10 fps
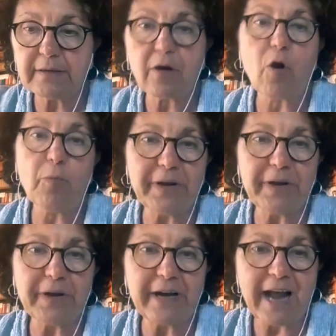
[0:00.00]

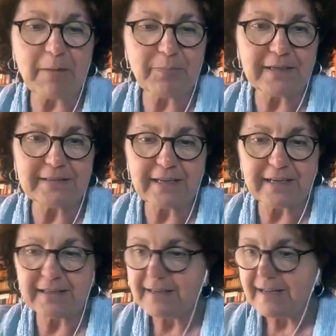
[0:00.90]
open up
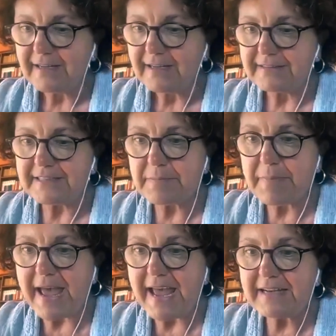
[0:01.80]
the
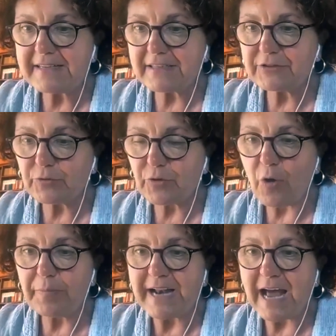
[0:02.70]
debate, to
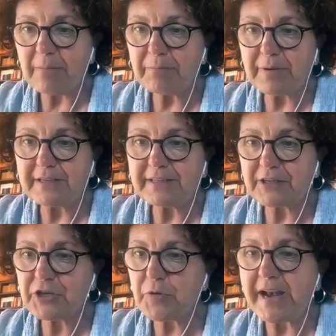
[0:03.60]
open up the
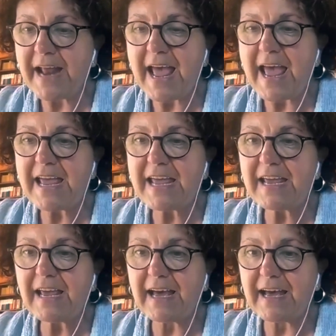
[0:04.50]

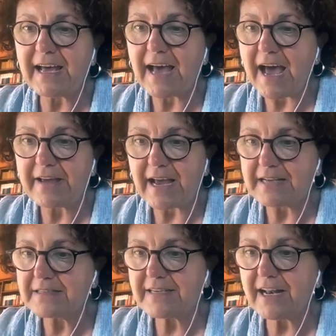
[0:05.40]
Q&A. I
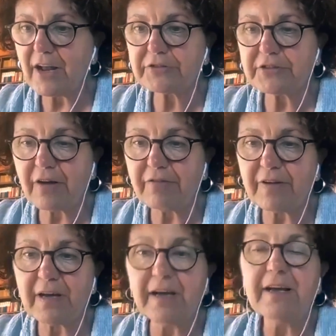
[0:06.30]
see a lot of
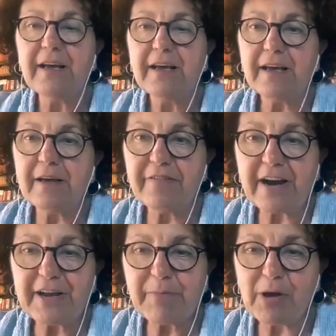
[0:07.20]

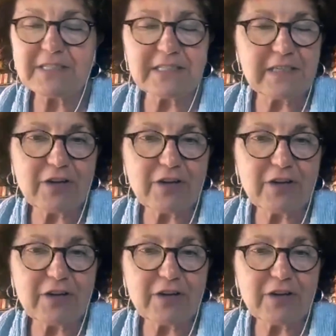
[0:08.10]
very positive
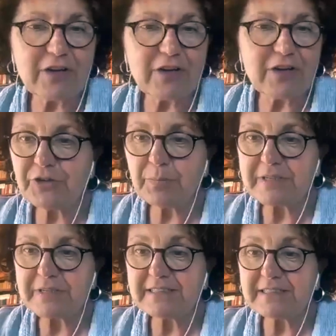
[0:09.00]
comments on your
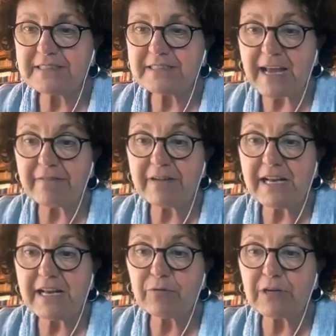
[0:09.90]
presentation, but I
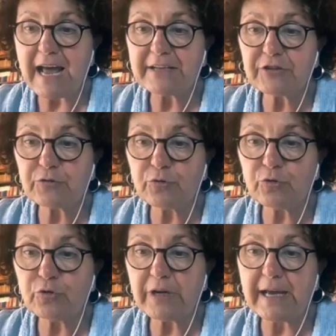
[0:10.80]
really would like
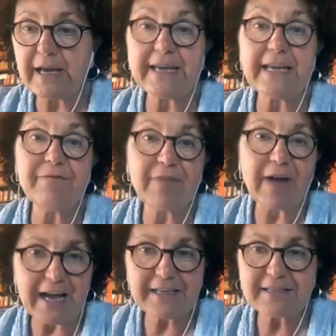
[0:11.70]
to
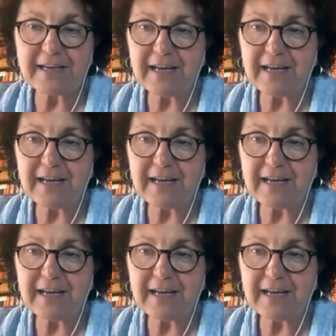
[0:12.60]
invite